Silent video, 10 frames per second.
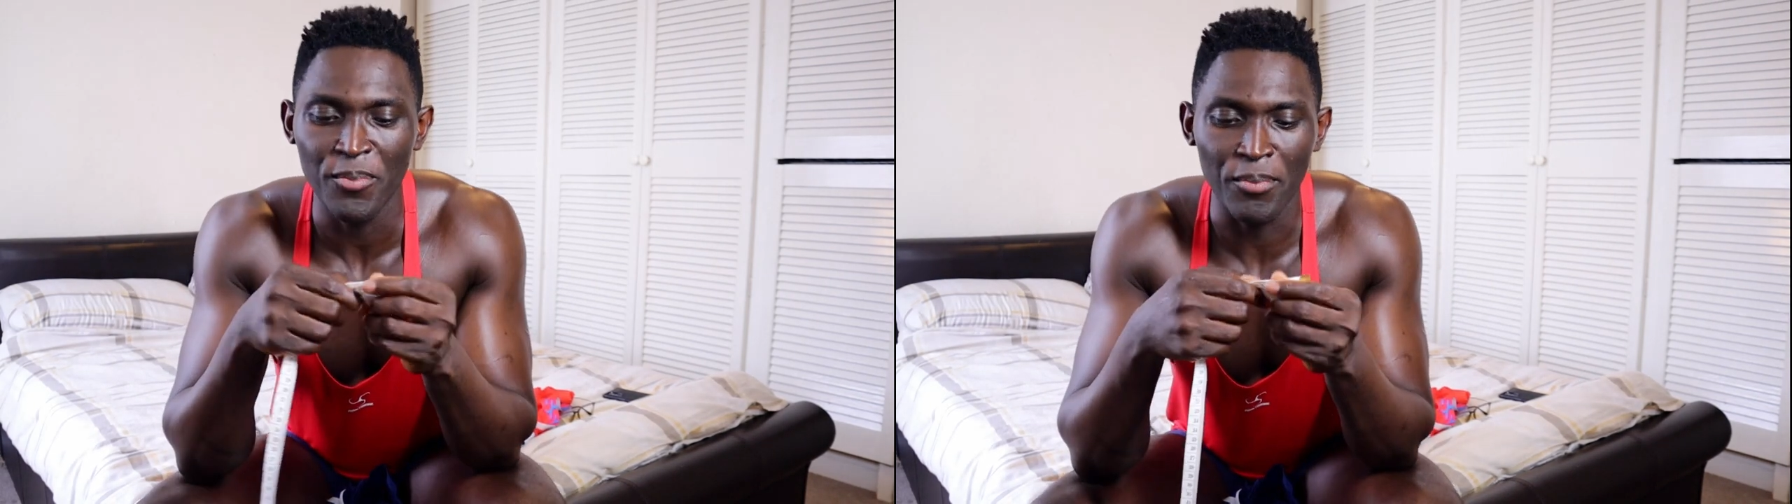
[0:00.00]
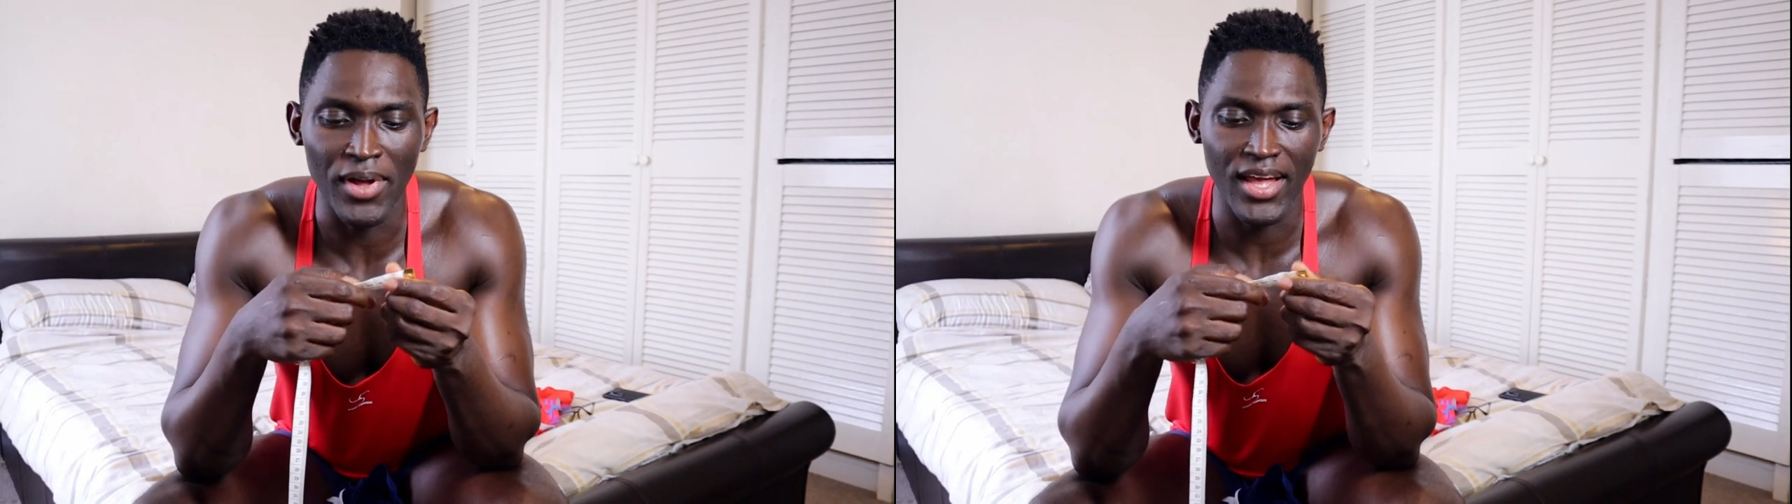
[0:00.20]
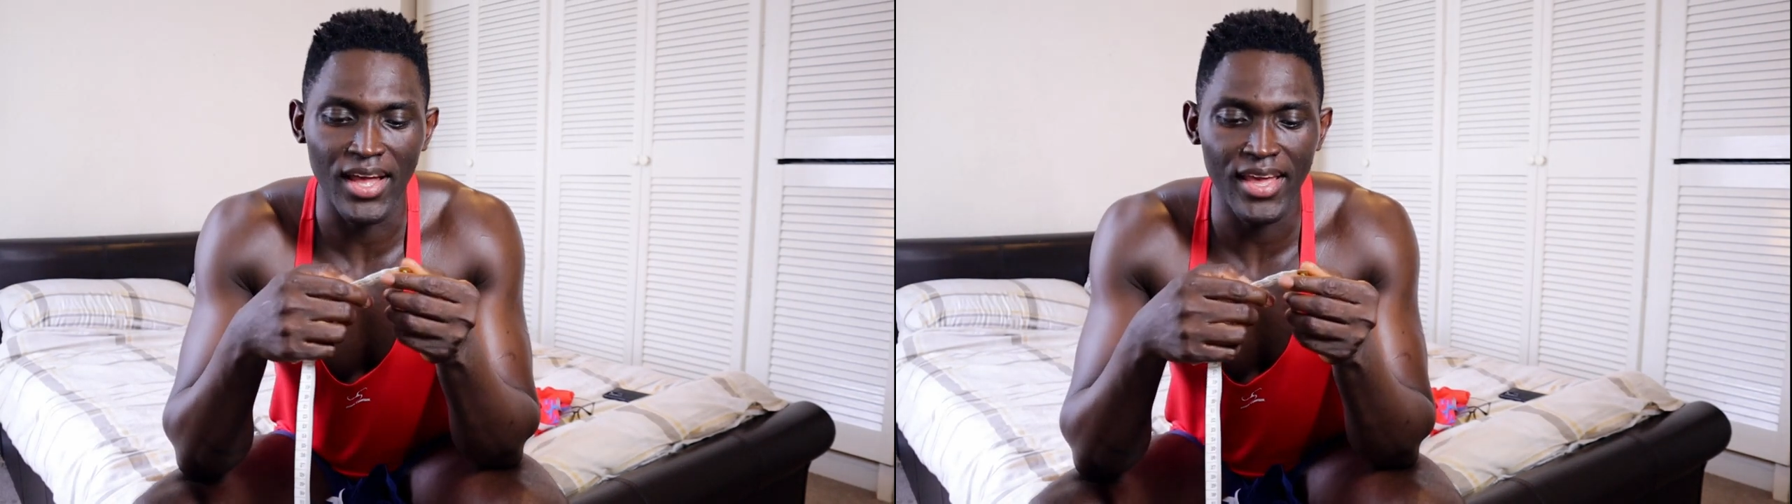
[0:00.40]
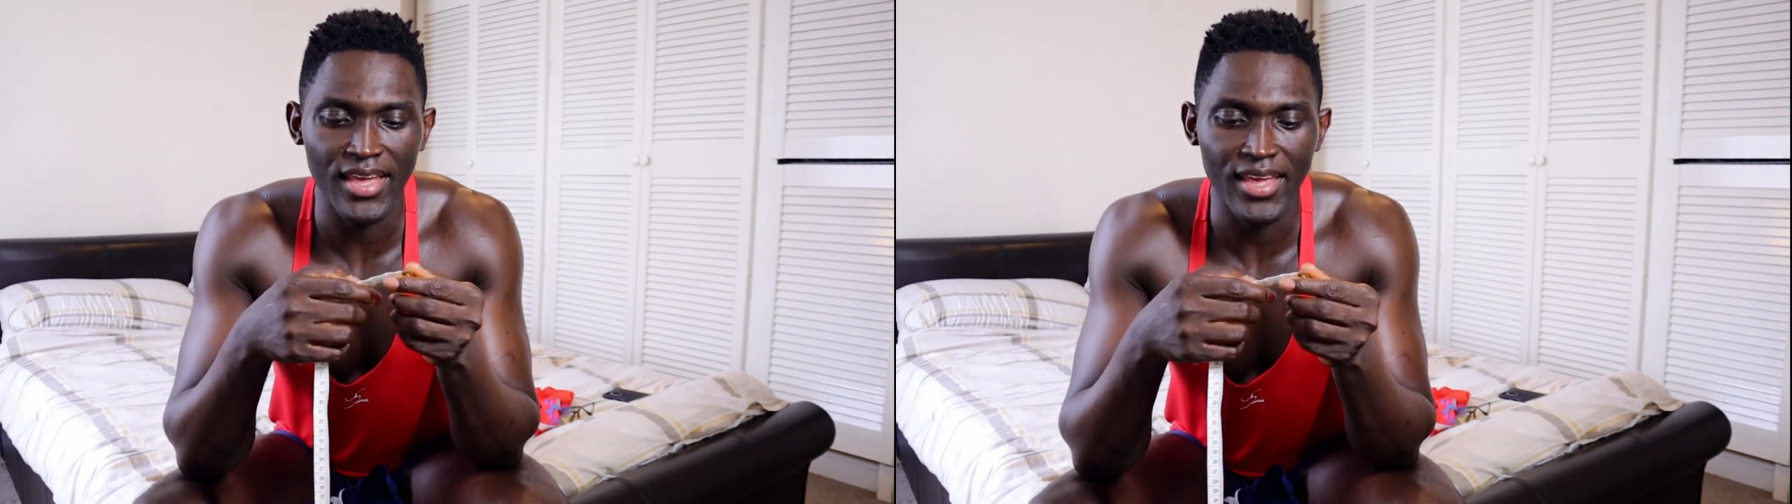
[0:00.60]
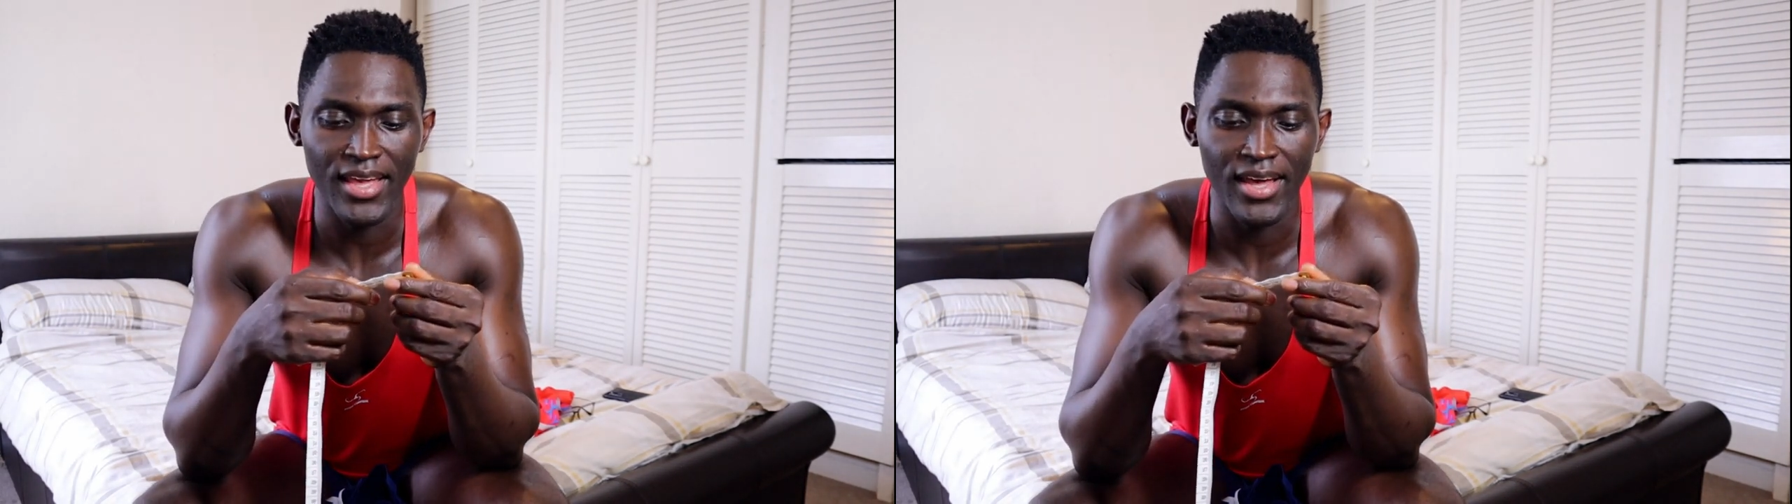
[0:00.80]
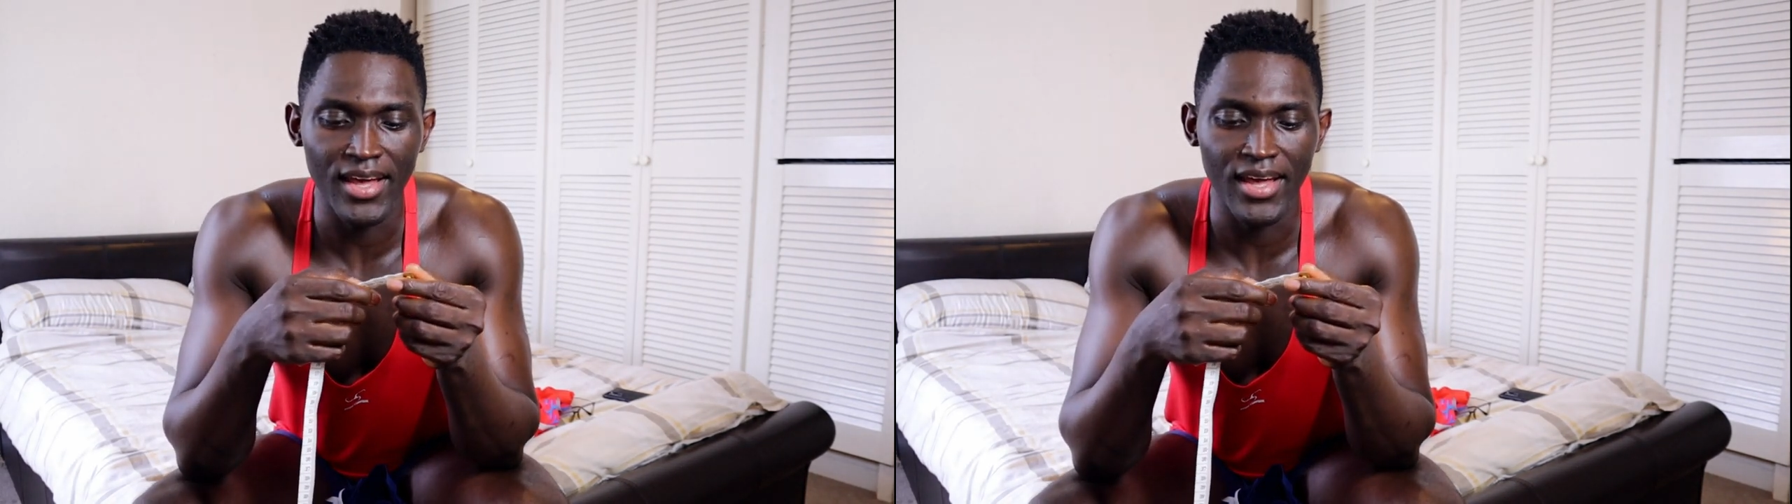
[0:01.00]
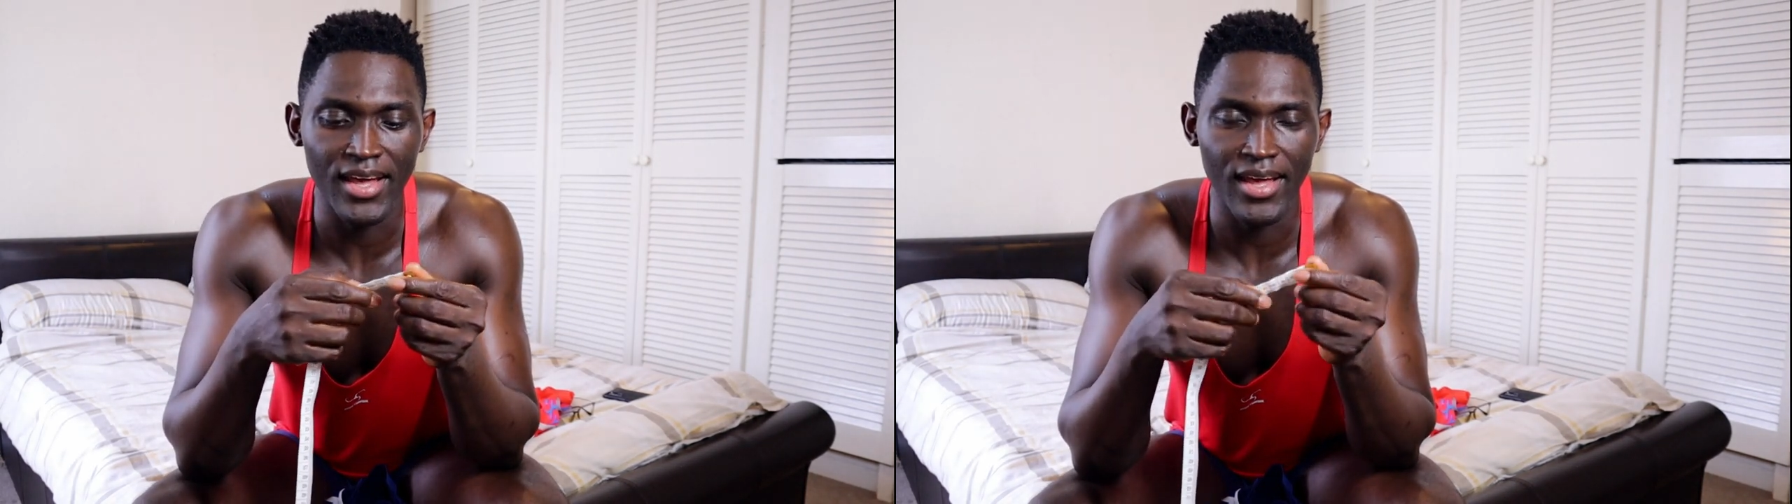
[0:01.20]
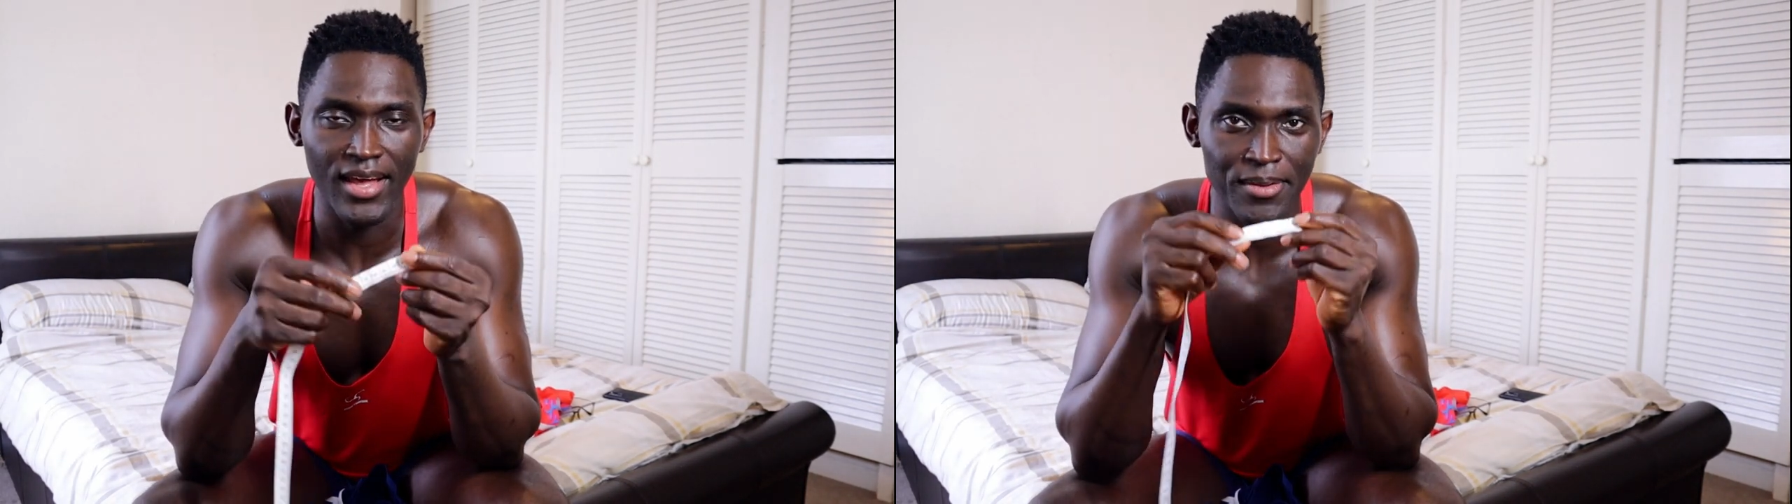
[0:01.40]
my,
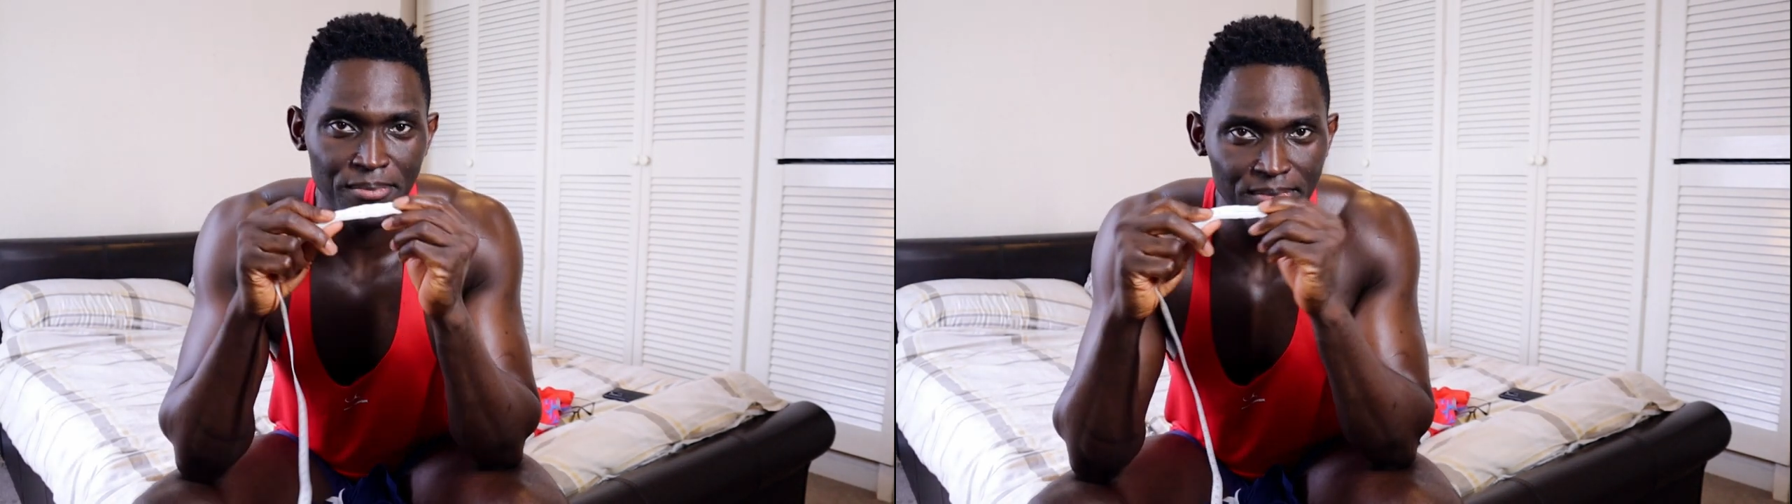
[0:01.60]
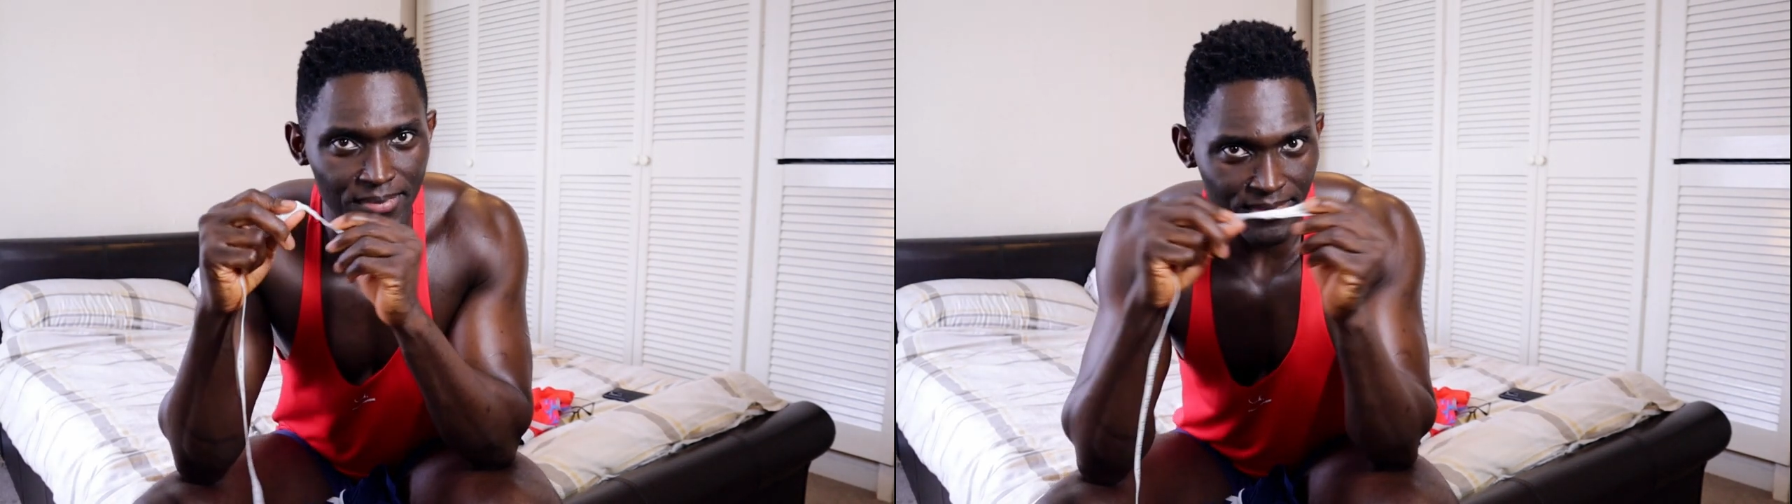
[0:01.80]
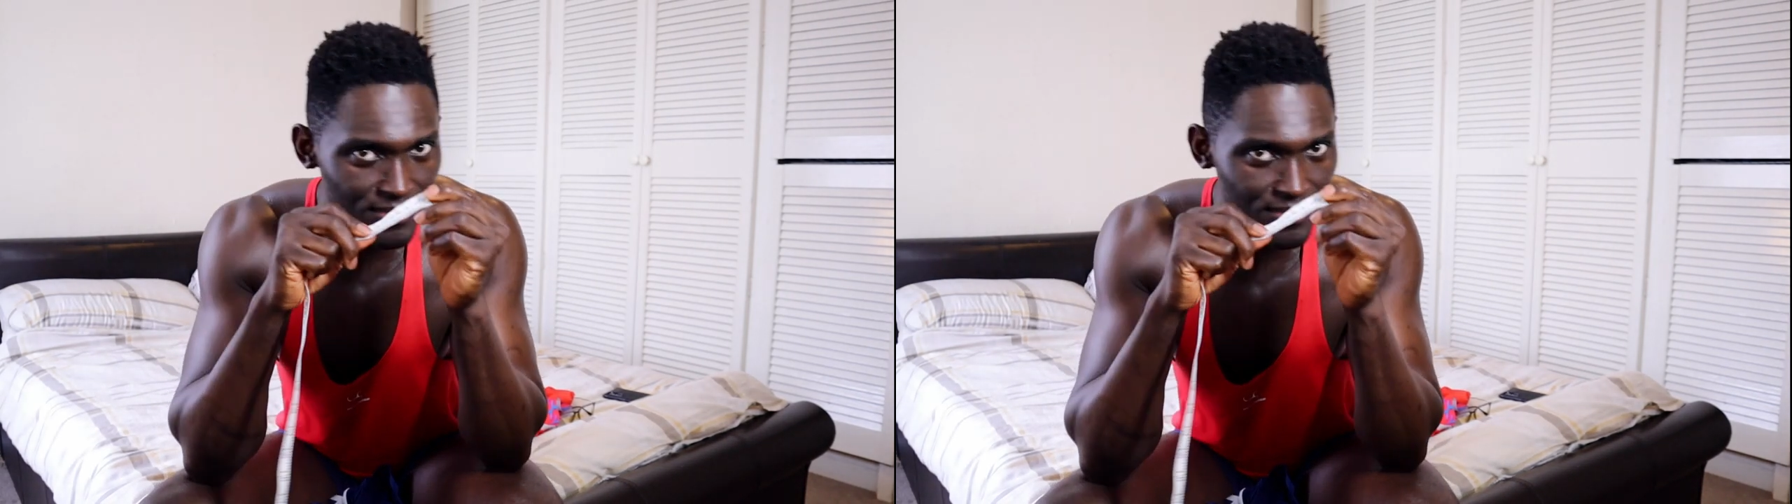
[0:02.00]
um,